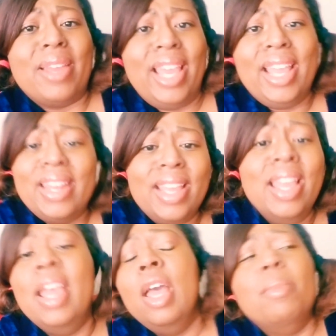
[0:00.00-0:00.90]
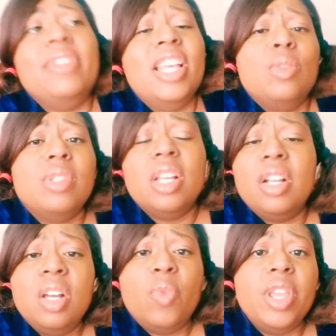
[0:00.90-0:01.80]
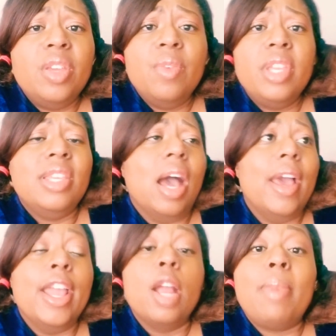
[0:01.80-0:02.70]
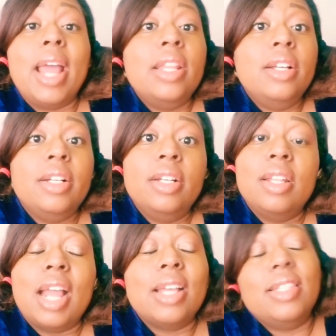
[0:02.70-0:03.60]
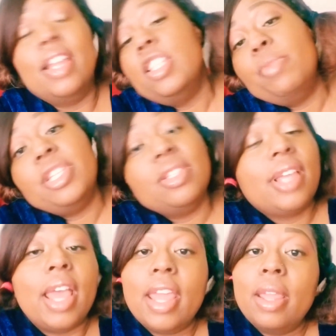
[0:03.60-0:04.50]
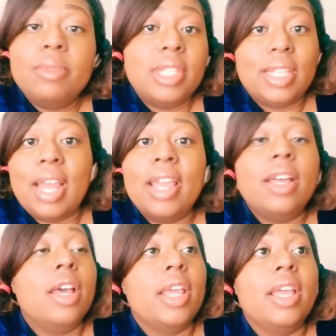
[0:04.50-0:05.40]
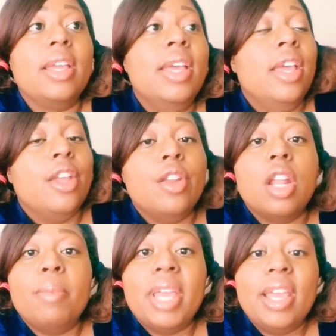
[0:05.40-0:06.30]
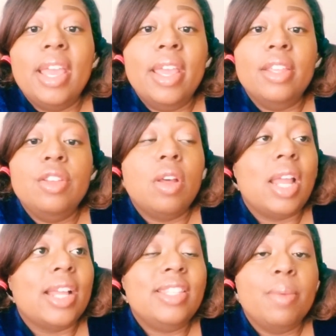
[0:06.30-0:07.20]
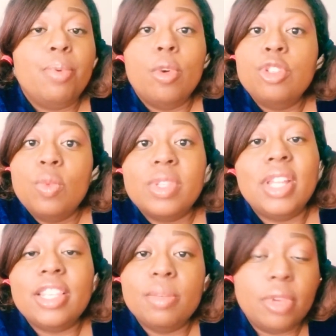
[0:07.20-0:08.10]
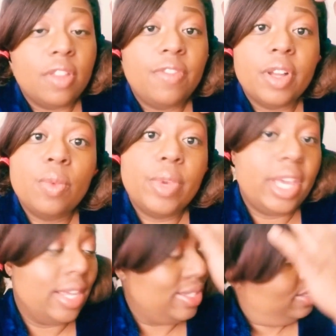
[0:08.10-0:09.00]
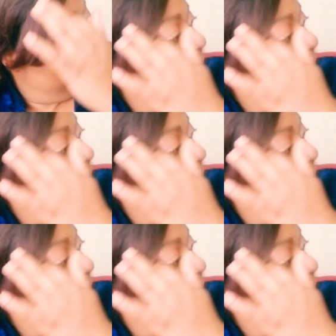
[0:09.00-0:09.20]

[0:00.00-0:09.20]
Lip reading: Candy. But this was a good reunion, y'all. Everybody looked good. Like I said, these bitches came to Slay Honey. You know what I mean? And, you know, like I said, Portia was snatching motherfucking wigs.